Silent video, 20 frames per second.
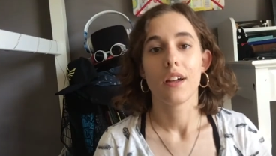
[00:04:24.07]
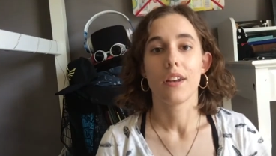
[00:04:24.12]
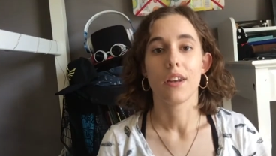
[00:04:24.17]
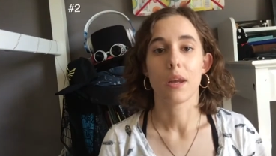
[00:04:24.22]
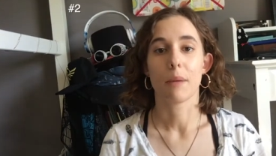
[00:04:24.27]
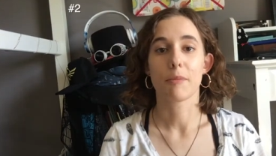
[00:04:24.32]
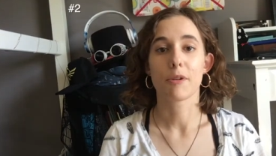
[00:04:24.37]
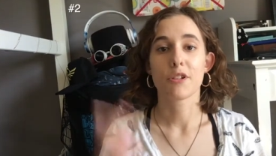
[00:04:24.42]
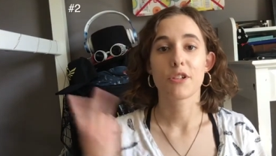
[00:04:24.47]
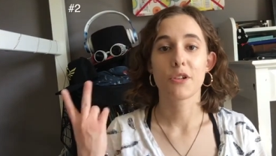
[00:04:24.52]

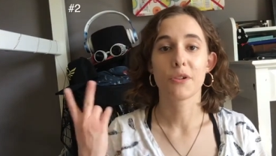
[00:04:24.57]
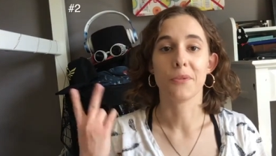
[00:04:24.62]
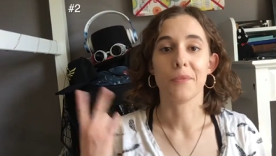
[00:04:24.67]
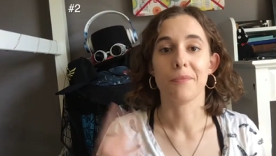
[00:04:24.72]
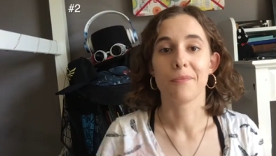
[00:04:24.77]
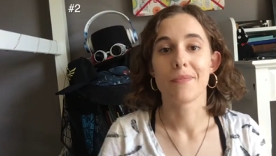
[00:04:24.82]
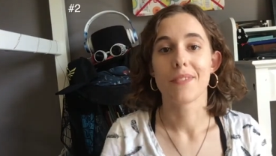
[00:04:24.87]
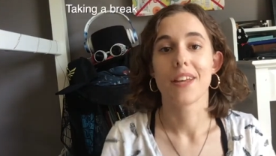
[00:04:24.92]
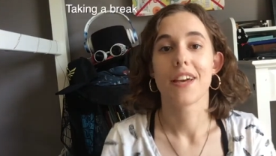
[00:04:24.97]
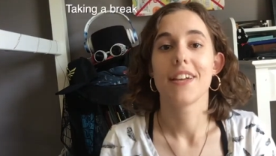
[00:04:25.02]
Number two,
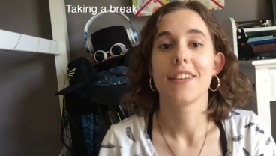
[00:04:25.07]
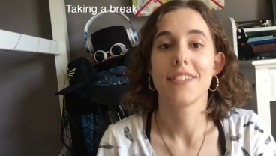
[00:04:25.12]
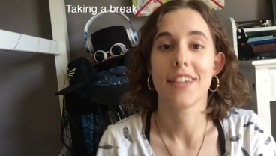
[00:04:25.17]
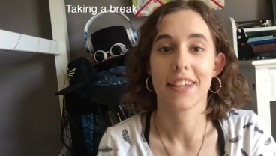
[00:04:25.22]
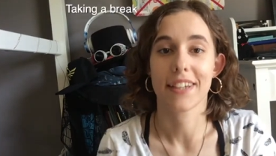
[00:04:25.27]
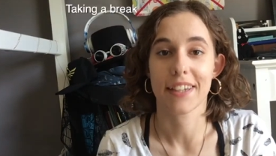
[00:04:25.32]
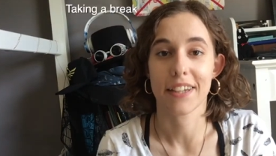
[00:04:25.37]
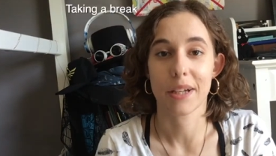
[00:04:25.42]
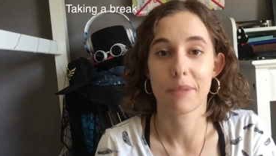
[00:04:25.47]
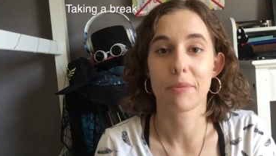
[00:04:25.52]

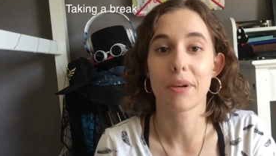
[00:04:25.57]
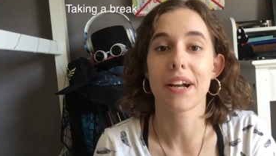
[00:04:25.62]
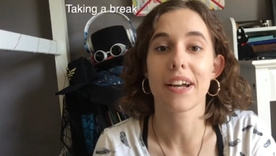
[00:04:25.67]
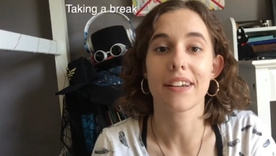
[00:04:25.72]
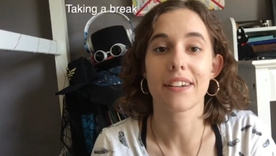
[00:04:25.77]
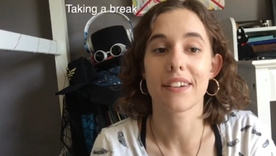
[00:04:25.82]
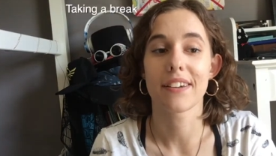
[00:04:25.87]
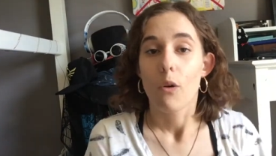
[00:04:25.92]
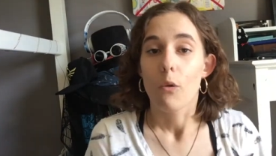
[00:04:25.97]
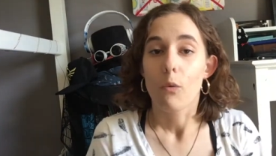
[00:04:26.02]
taking a
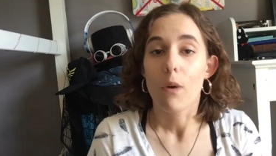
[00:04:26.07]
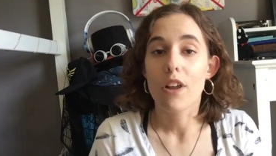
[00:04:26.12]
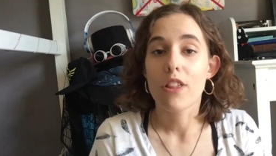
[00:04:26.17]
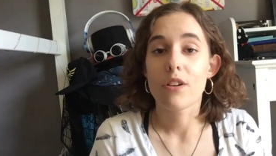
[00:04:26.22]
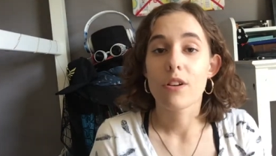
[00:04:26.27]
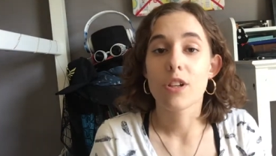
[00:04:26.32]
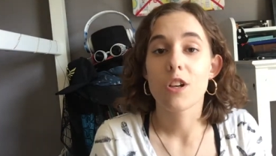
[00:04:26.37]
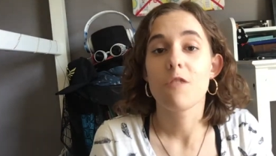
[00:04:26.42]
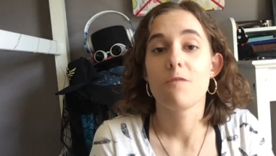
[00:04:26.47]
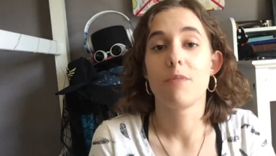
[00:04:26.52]
break. Whether
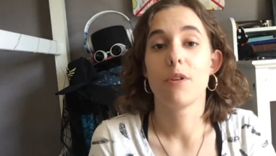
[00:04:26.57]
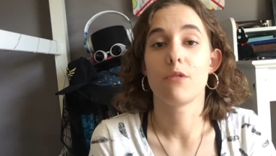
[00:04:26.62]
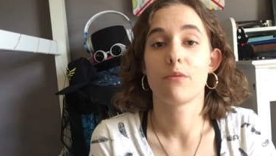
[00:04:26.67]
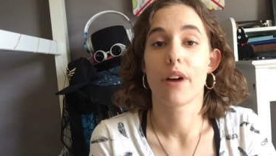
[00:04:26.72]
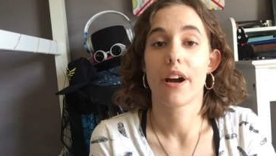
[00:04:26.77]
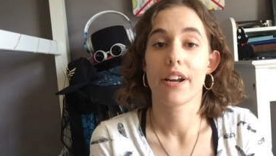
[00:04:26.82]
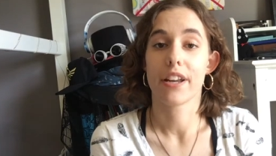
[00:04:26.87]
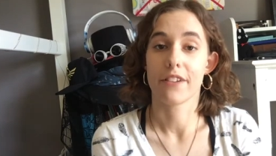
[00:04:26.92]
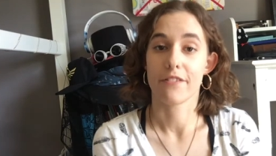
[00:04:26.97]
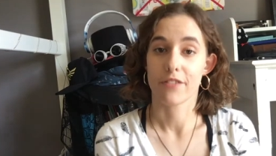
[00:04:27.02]
you've been
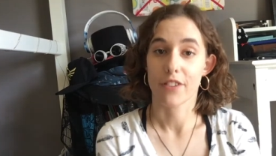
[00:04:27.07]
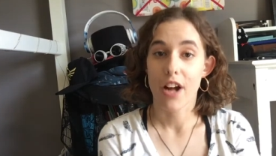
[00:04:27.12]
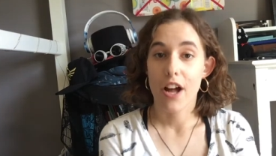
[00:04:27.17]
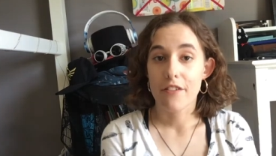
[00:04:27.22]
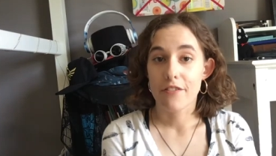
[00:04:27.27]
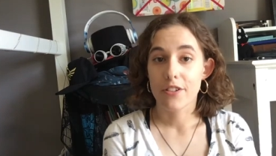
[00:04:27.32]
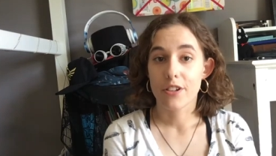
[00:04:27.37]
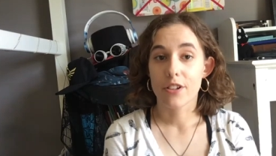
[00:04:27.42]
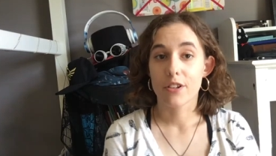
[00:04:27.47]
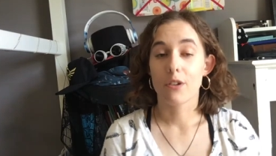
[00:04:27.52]
writing
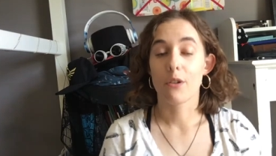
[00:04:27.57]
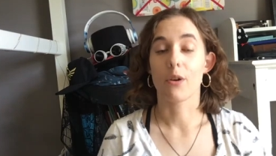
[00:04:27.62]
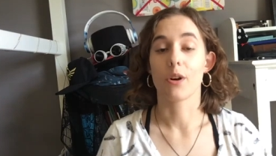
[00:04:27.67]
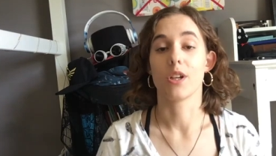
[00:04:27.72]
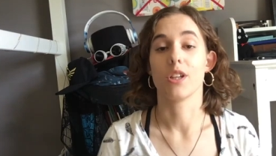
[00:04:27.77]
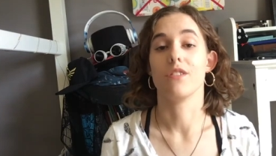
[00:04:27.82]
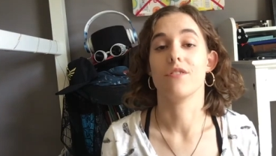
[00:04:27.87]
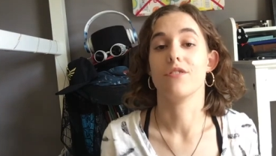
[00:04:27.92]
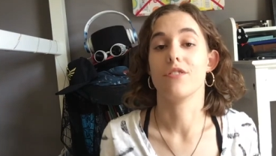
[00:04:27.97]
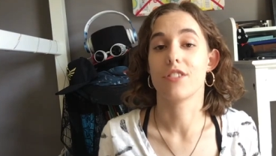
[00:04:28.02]
forever or
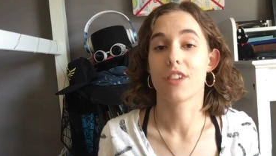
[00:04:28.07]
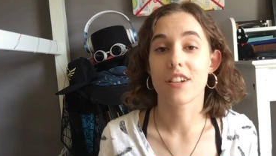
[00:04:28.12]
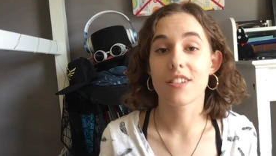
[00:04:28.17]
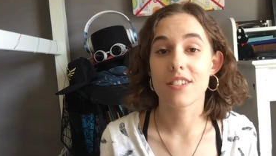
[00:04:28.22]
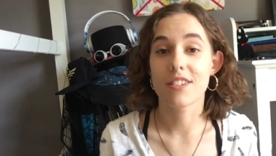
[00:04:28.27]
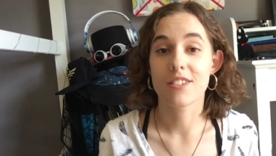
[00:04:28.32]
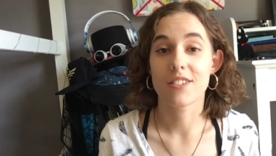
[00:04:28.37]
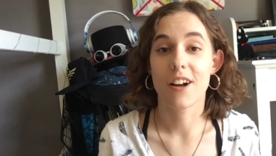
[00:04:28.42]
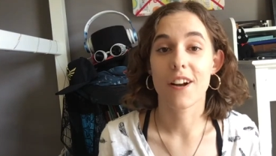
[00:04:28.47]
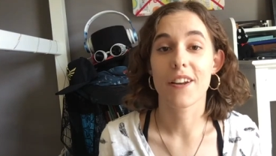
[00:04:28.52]
you've
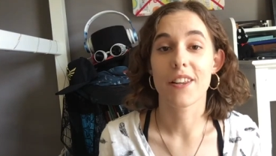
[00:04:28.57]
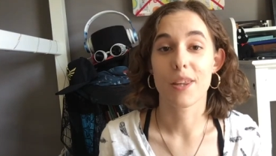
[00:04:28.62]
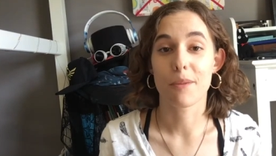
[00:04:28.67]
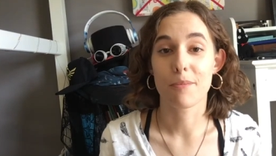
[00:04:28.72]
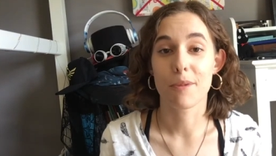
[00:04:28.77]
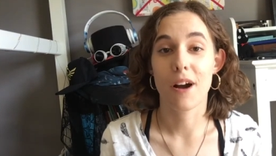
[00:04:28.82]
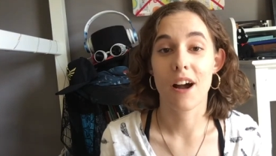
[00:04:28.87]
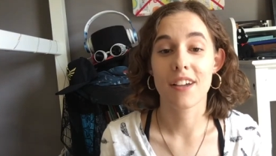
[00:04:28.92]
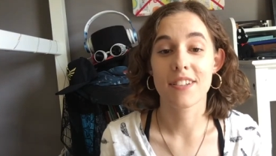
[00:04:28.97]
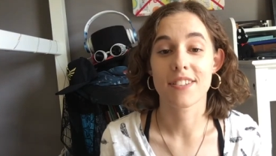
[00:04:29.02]
just started the
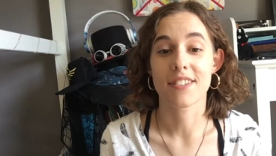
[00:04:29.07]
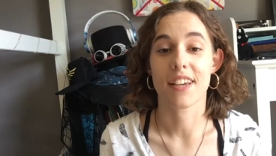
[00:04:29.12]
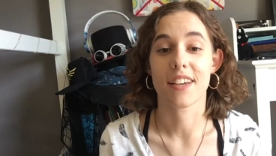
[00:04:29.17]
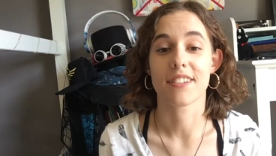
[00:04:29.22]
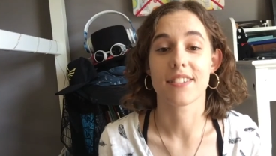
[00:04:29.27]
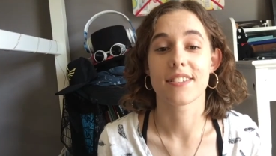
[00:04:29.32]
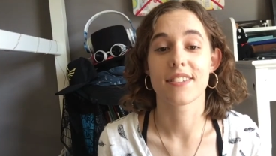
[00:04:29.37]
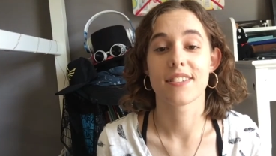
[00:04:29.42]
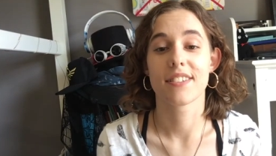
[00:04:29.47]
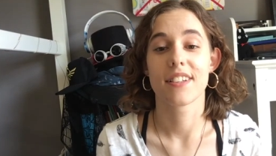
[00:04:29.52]

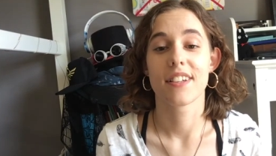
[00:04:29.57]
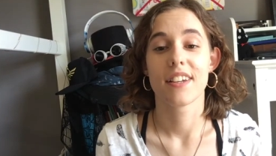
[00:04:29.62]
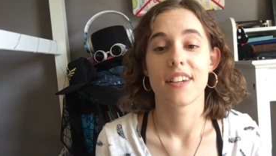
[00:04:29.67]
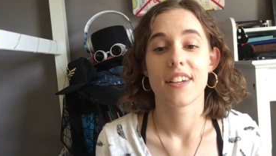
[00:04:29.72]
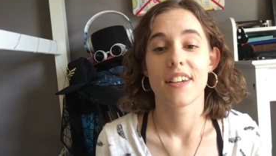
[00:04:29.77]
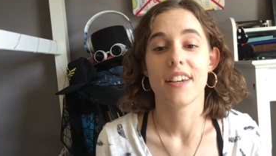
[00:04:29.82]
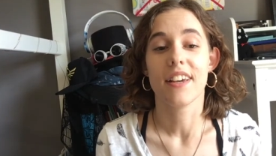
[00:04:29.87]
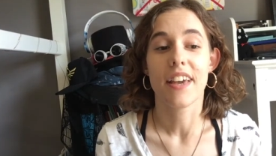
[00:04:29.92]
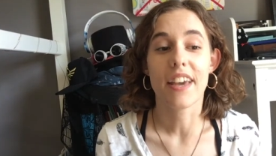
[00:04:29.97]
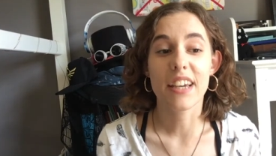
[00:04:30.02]
process,
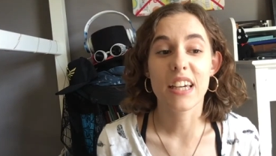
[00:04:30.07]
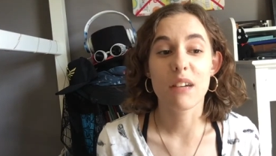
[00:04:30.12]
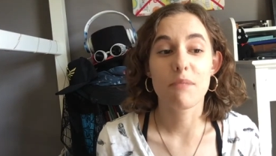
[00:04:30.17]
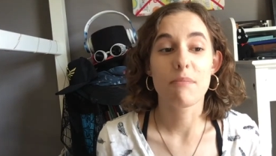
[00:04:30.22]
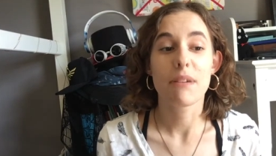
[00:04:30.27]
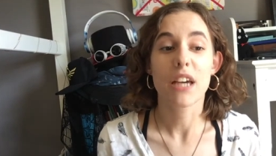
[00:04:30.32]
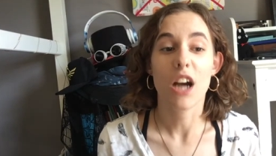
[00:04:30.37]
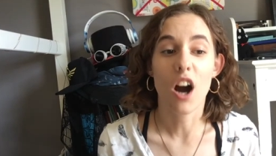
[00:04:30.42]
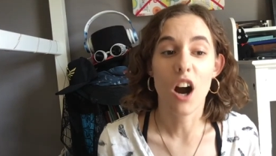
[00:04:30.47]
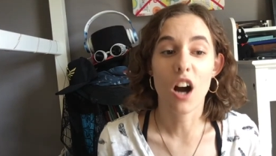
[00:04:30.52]
it can
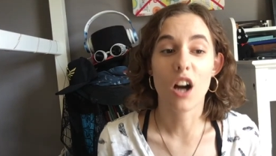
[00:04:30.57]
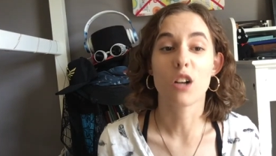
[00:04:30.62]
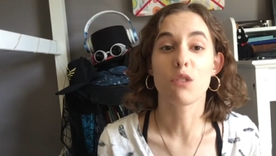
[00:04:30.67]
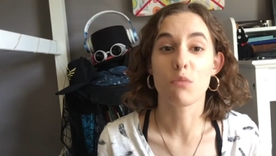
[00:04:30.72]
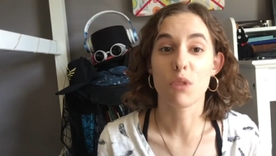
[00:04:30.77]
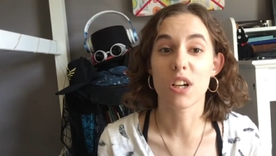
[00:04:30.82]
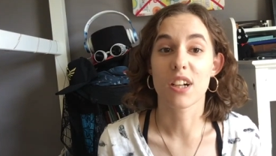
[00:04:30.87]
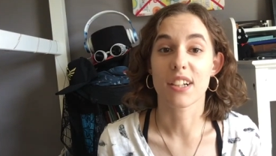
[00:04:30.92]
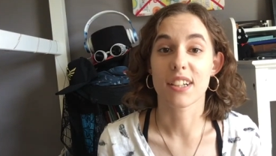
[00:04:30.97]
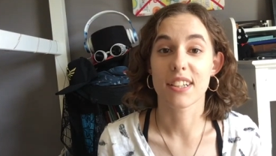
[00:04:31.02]
be hard
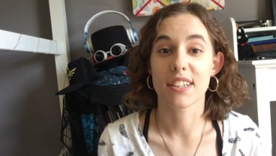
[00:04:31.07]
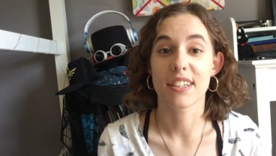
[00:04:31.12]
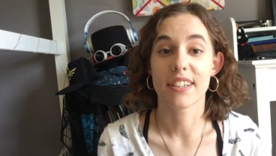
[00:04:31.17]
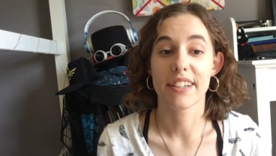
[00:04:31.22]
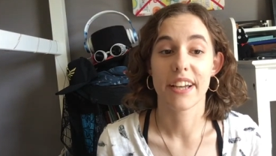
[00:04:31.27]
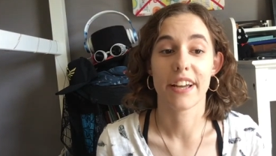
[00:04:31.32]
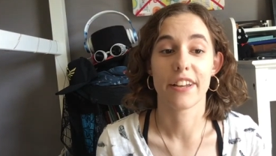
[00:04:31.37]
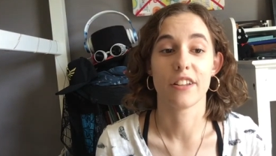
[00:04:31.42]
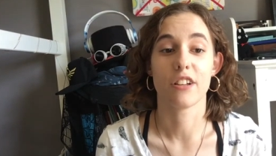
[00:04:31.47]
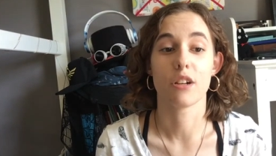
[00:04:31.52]
work
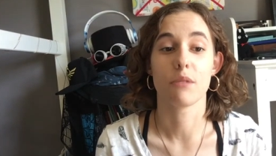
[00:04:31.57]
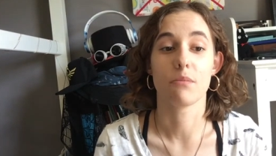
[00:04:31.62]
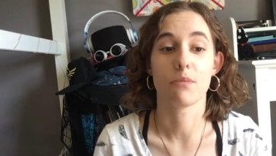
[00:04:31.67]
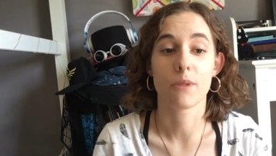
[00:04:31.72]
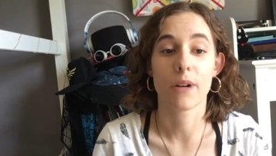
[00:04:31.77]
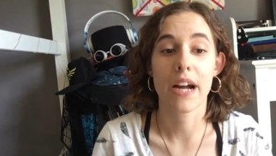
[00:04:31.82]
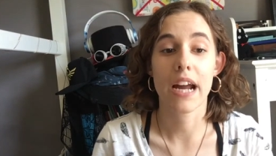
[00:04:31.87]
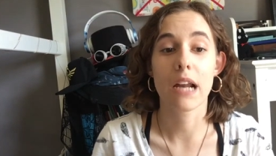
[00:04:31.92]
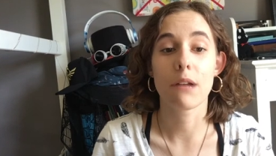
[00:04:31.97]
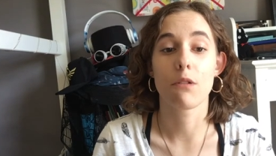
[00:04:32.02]
and your
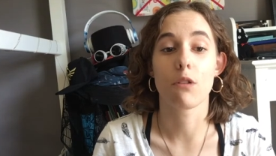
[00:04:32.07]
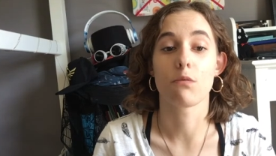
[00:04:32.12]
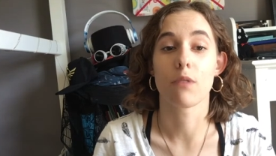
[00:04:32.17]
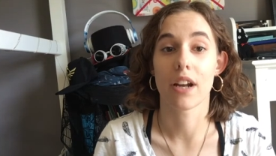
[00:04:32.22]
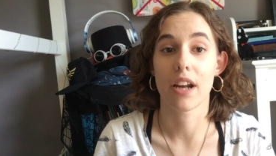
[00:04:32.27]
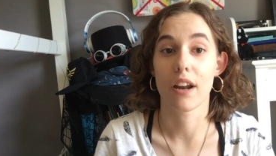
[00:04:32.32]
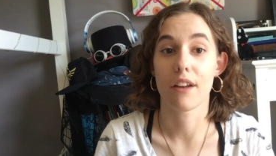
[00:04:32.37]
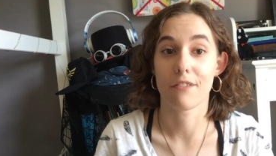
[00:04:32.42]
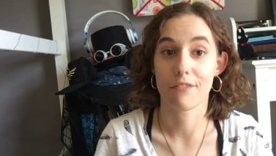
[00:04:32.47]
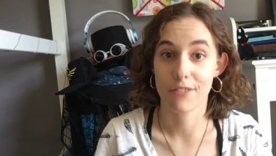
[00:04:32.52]
brain will run
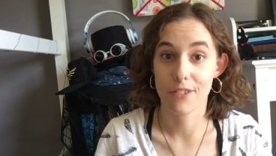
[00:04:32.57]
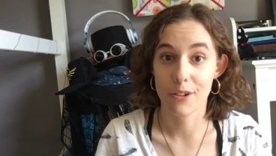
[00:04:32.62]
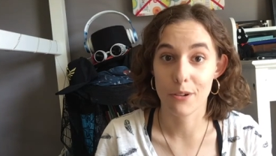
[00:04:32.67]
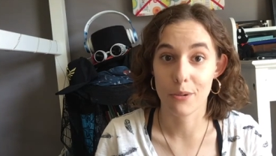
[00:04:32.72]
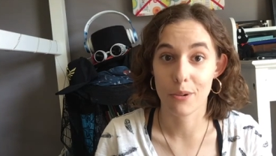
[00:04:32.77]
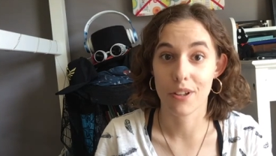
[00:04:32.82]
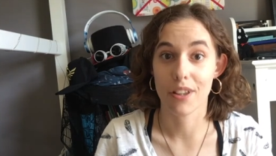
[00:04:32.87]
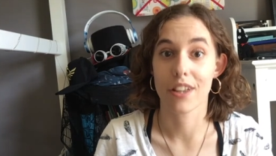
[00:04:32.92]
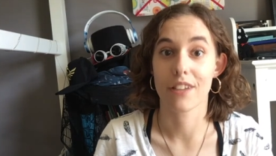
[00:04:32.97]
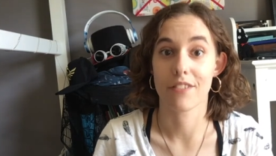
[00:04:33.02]
out of
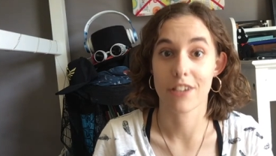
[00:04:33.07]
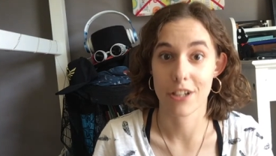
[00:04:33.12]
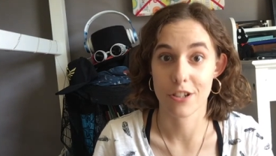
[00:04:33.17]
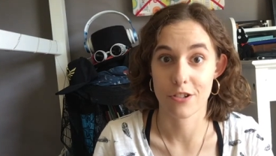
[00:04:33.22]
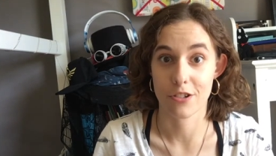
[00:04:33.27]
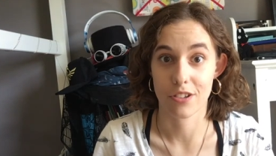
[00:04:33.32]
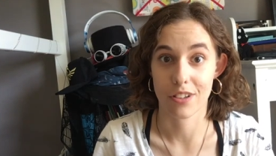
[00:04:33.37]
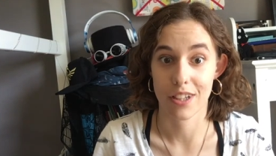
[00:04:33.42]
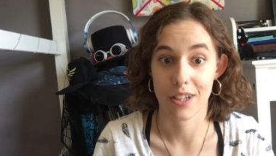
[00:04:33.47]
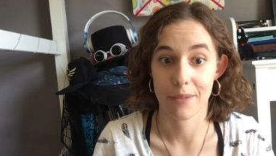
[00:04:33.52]
fuel
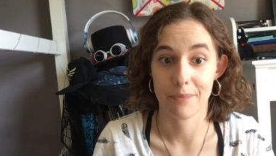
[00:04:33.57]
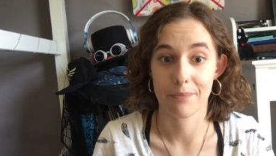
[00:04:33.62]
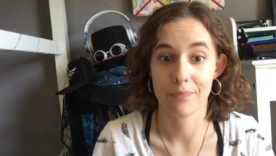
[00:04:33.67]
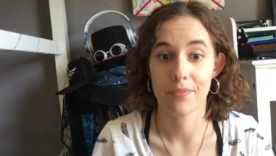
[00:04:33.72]
eventually.